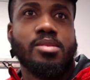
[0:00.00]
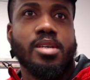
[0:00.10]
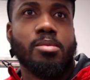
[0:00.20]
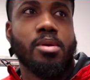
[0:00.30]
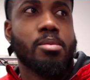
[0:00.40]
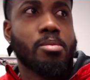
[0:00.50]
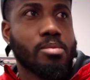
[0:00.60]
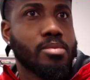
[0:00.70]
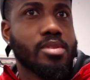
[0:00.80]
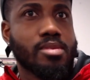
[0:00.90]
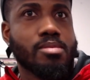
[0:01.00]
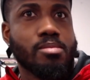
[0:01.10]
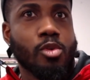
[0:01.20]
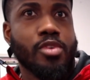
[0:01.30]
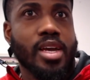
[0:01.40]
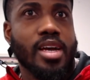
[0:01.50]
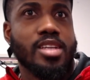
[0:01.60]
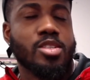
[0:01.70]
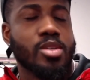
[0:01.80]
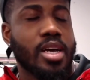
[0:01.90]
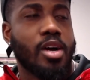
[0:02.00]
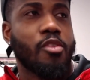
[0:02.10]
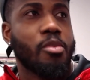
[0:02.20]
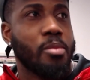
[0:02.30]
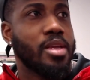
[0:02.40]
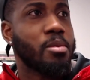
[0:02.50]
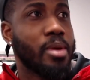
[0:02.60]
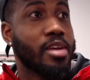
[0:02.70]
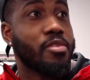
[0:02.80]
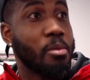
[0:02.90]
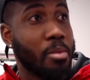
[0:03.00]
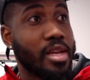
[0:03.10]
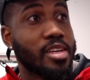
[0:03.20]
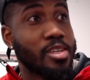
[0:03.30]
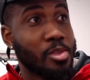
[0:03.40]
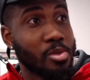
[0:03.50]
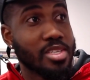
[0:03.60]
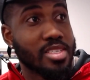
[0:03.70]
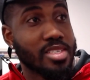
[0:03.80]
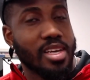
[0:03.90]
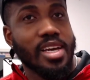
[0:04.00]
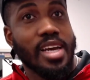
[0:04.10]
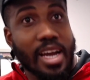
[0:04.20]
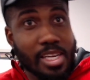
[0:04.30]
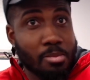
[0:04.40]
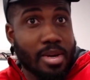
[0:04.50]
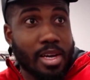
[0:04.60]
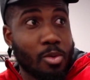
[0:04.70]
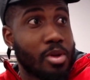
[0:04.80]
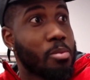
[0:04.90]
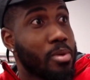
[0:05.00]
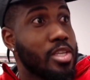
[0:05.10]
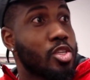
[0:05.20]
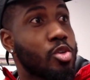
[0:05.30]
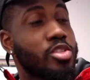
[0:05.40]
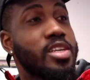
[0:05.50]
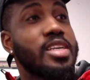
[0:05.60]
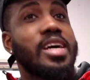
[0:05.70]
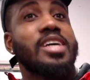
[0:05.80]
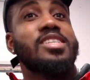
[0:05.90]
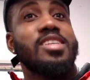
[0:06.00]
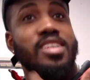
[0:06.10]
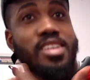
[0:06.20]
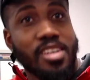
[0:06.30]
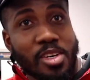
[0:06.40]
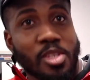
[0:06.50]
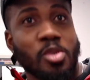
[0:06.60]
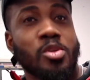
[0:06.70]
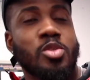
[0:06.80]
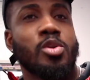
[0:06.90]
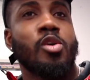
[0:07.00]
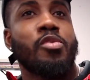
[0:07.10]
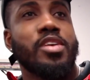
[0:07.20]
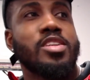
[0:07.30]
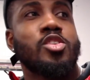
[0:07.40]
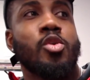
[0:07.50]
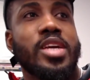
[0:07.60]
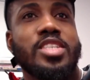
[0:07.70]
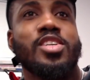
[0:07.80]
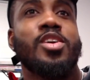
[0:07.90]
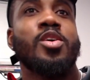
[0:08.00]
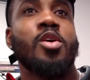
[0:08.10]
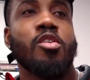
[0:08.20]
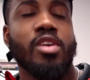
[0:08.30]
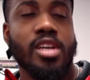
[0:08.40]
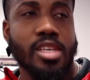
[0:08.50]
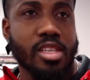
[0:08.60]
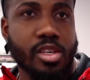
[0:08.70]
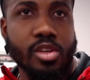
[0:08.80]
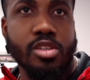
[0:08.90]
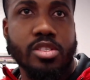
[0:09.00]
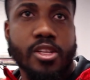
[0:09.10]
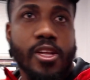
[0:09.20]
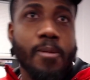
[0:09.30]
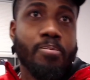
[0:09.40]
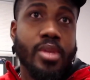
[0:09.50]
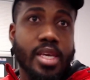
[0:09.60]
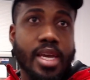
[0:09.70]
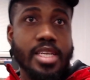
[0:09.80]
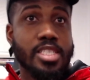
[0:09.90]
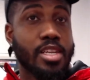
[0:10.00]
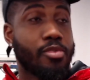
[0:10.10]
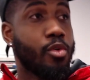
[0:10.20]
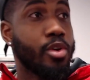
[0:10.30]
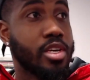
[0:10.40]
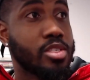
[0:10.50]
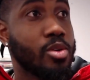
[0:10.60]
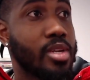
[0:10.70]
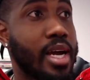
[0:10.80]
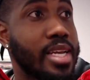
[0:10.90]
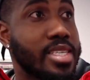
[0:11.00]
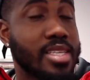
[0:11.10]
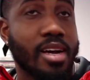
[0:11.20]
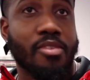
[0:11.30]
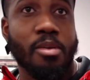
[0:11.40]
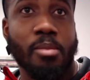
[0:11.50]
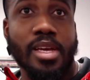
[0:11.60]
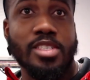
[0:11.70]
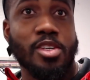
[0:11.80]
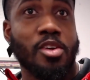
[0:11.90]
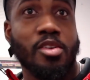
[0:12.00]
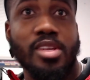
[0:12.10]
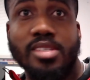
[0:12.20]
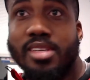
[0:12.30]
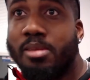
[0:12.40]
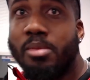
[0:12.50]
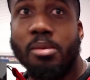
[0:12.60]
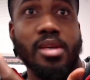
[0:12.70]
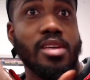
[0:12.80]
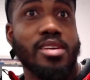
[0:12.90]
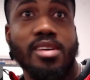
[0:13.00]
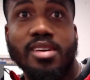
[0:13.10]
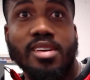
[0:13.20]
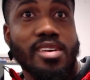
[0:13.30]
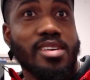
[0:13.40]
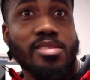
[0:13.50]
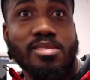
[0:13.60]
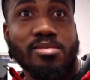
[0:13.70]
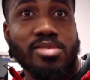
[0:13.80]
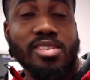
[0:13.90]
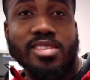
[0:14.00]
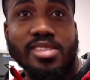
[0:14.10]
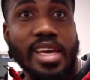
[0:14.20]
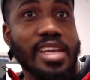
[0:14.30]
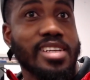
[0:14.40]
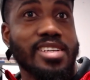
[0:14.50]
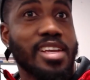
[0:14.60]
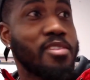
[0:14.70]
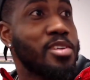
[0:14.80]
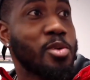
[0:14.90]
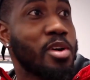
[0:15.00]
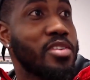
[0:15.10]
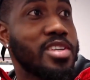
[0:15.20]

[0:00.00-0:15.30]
like, babe, just move your hand. So now for me to make her feel better to do this, I had to buy her 1-piece so she can actually do this without feeling so insecure around the other girls. And again, this is at 4 years old. I didn't start feeling my insecurity until maybe 10, 11, 12